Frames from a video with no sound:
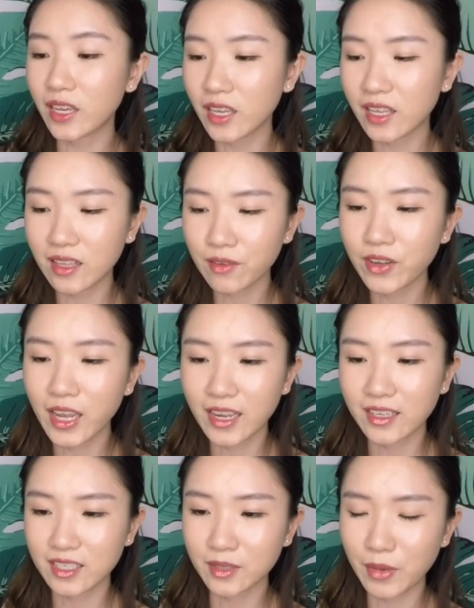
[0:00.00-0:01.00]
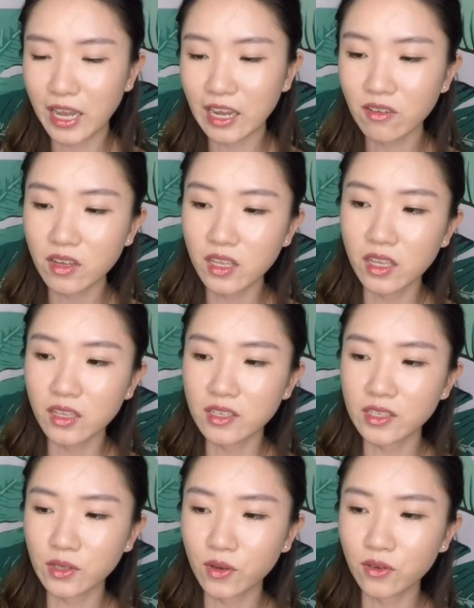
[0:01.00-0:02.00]
boxes that's inside the
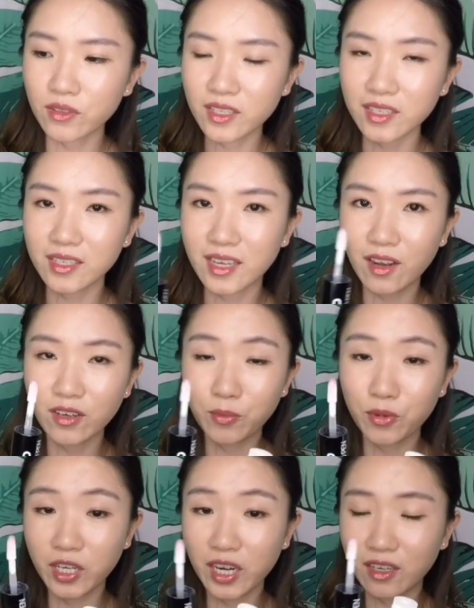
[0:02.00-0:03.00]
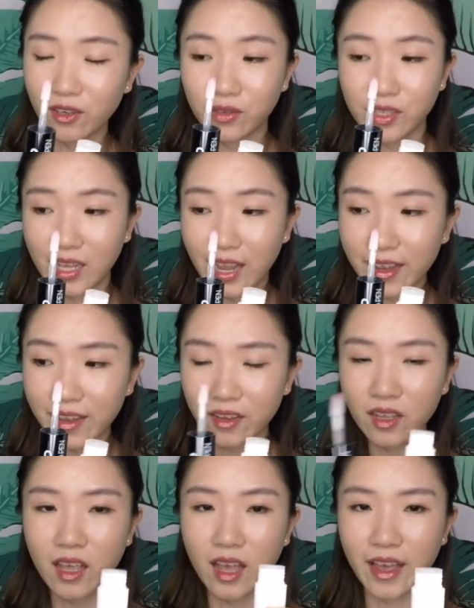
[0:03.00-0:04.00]
warehouse right now. So you will never
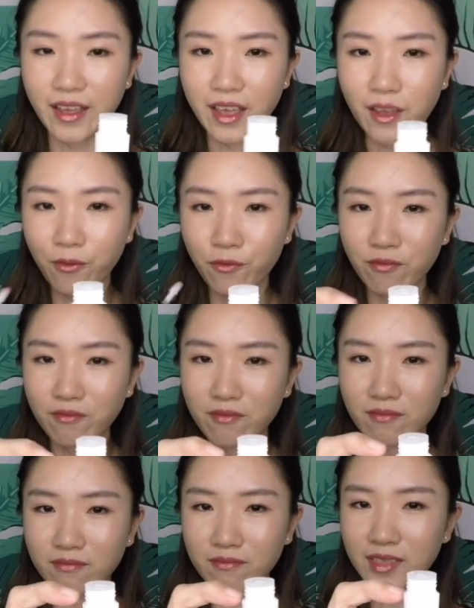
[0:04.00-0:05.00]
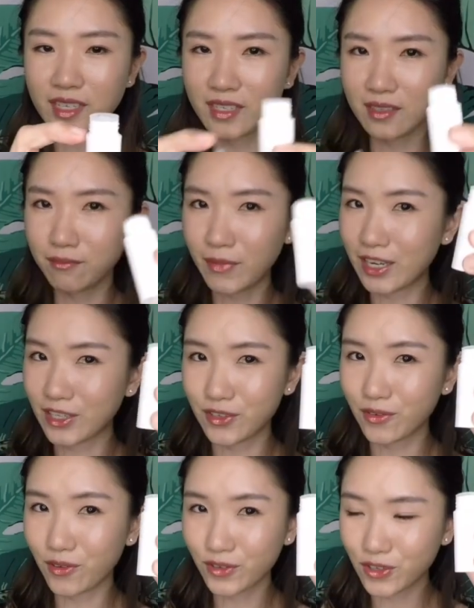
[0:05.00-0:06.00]
ever see that product until I move and
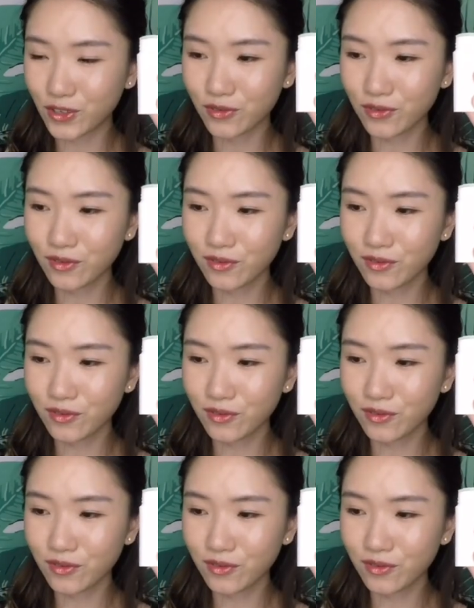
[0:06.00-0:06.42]
move and move